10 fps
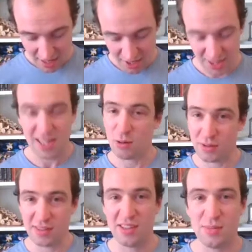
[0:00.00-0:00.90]
I think it
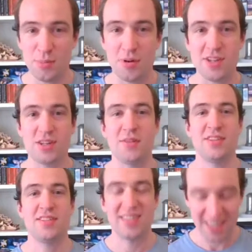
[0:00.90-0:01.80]
was at this point I was
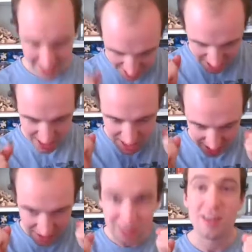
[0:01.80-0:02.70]
just like,
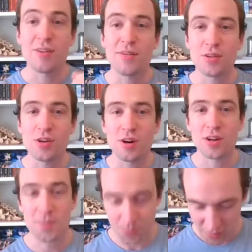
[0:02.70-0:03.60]
yes, we've
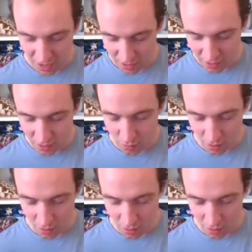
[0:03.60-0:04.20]
got it, no